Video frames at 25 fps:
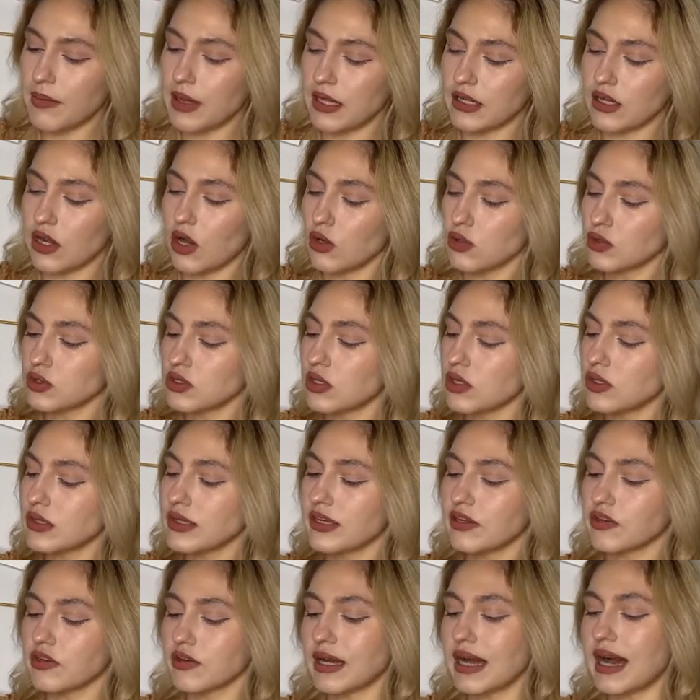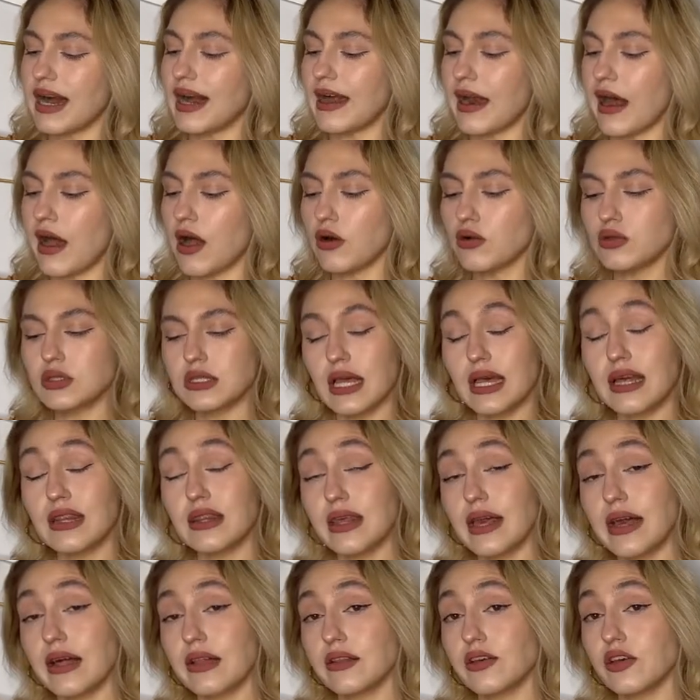and also little cutouts, and
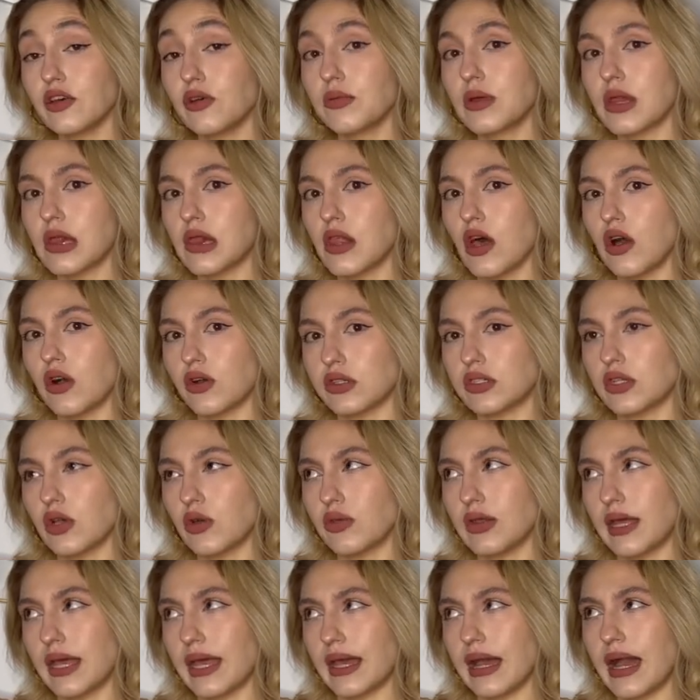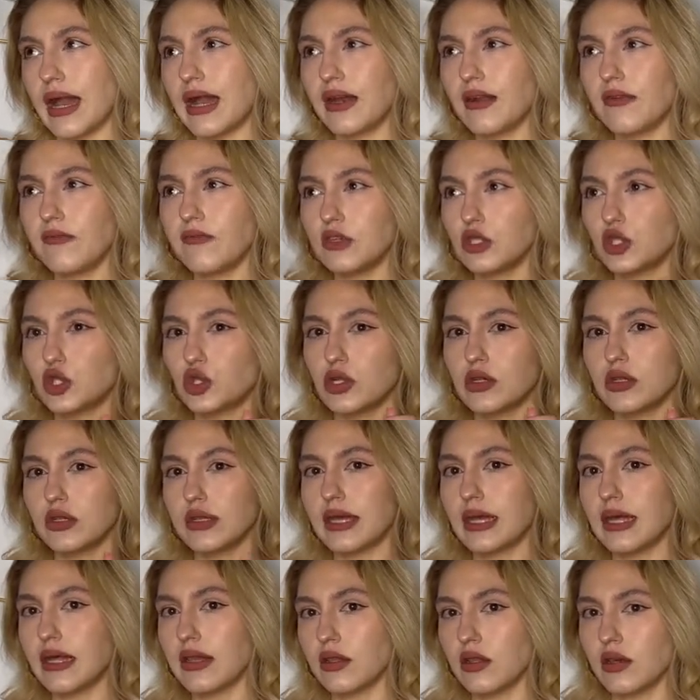they're a little bit long, so they kind of
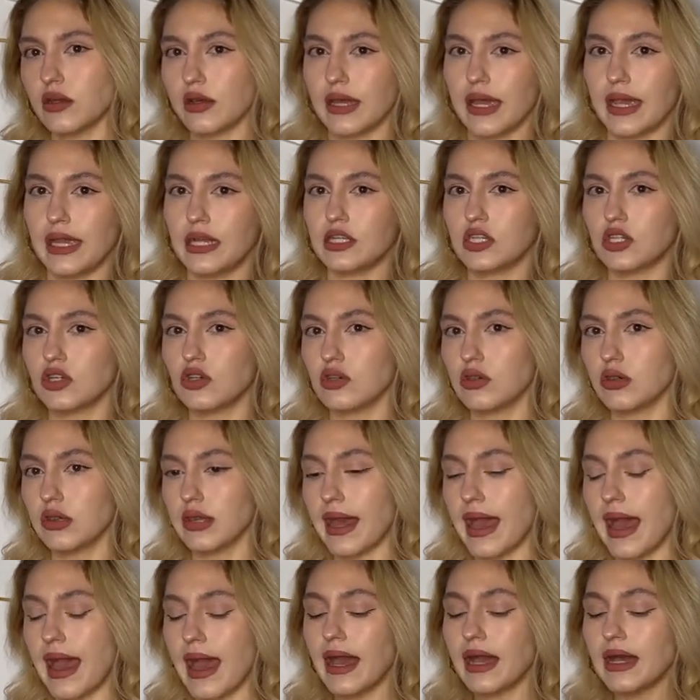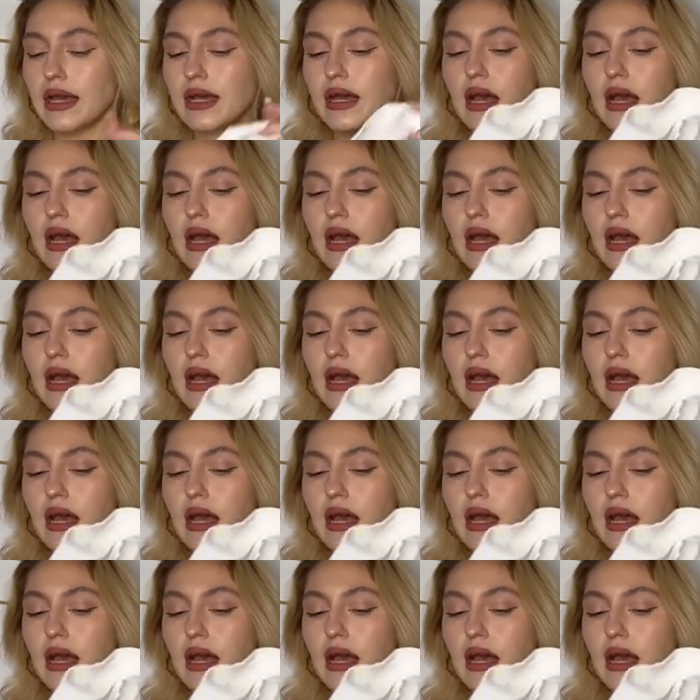visually elongate your leg.